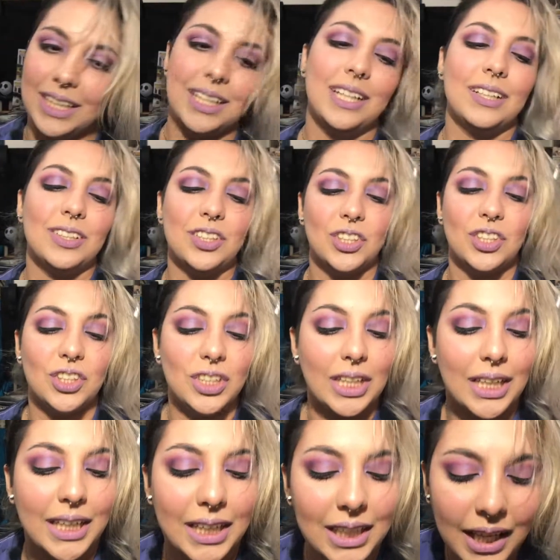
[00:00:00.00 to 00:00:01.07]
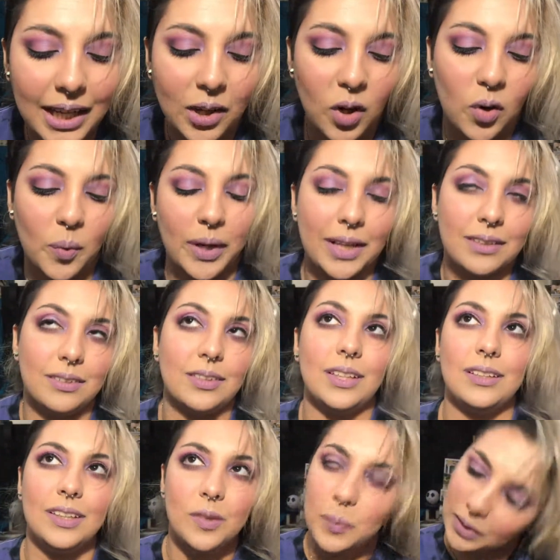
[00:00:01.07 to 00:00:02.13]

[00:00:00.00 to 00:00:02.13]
And he's just chilling, like always, because he's